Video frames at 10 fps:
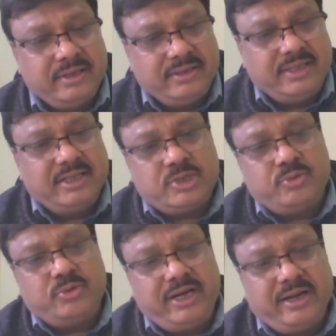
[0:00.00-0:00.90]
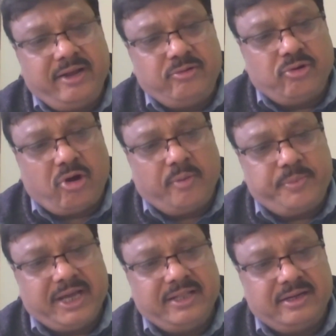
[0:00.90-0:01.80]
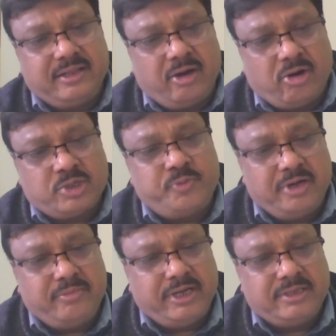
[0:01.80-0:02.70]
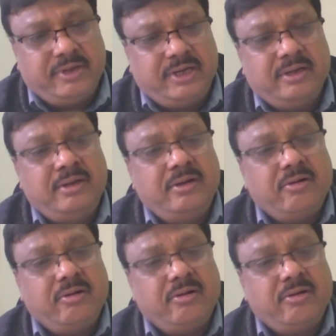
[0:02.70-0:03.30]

then the student have to opt either the hospital management